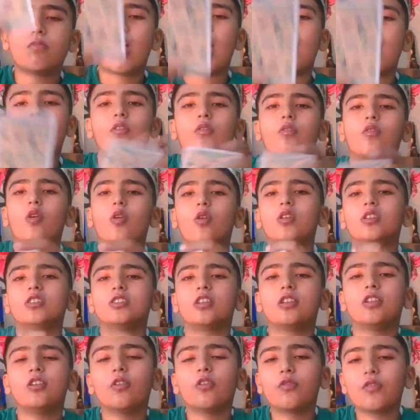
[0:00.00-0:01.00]
5 of
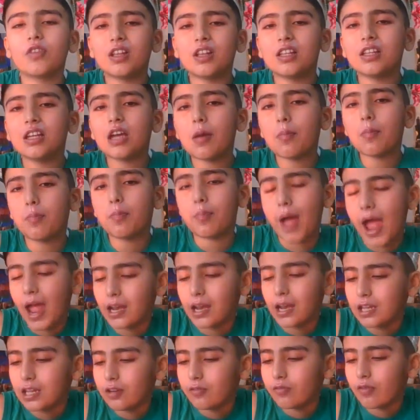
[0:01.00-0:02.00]
Coins, and you're feeling
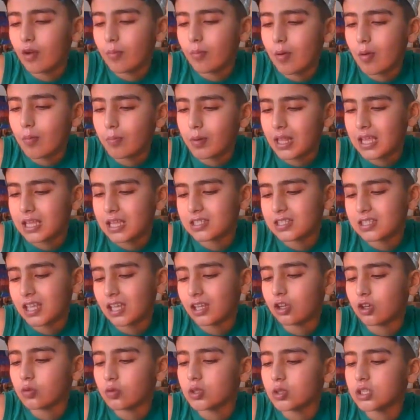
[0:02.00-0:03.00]
abandoned from a place,
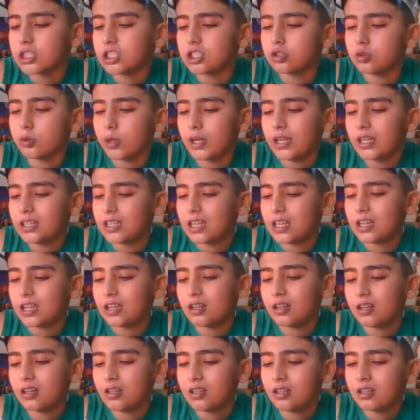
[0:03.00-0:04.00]
like you're
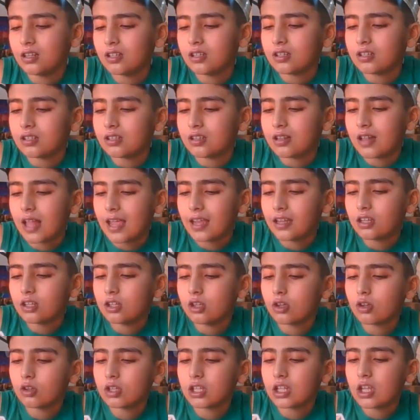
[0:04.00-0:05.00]
restricted,
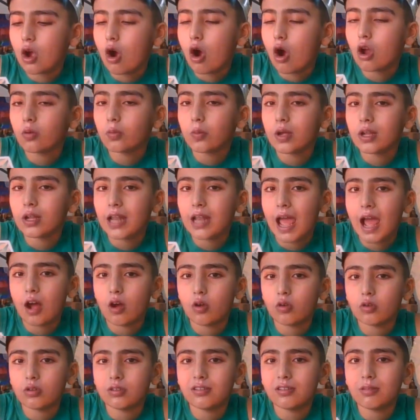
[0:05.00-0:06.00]
like you're the odd one
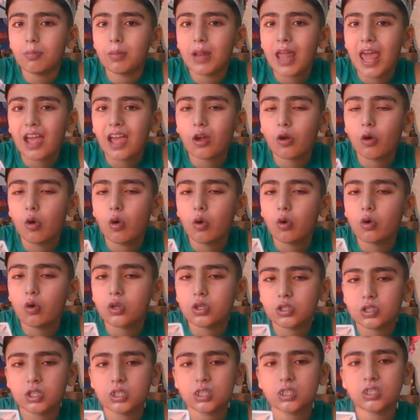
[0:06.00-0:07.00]
out, the black
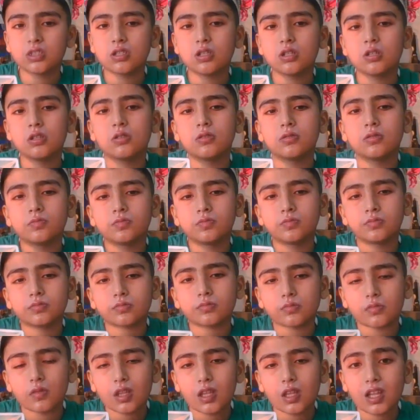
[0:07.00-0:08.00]
horse.
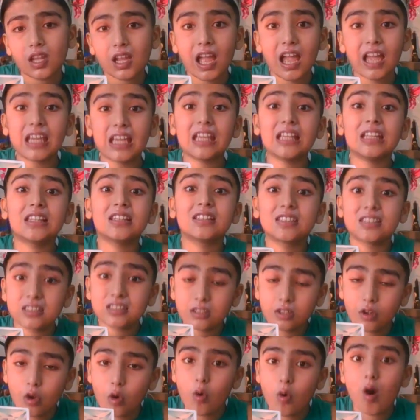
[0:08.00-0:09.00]
I can
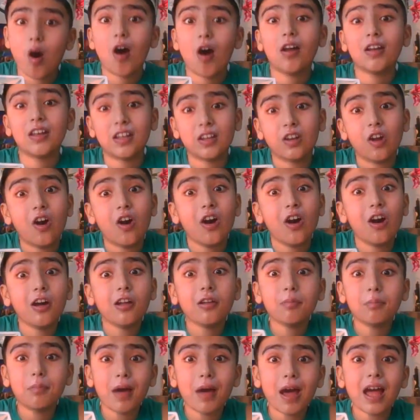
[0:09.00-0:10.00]
go on and
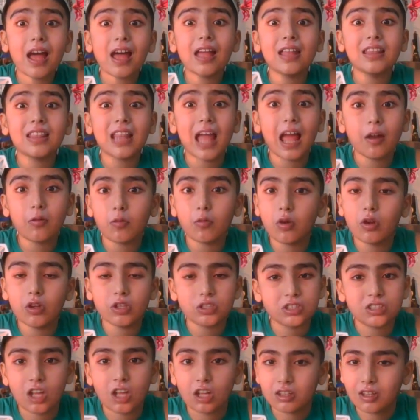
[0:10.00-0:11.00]
on, but that
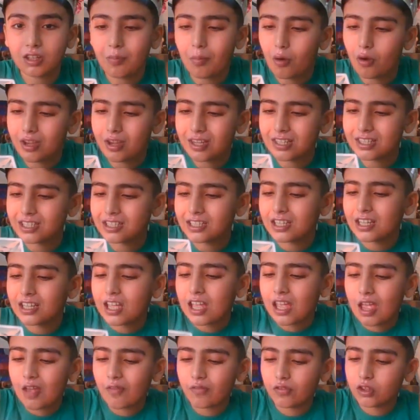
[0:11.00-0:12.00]
won't stop the point.
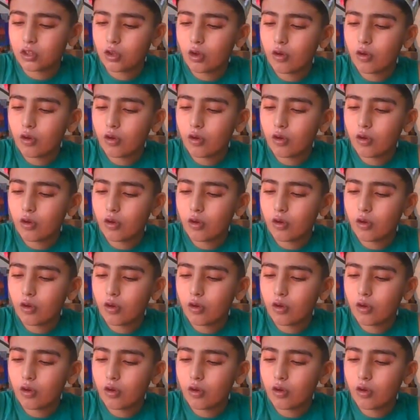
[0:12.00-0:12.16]
If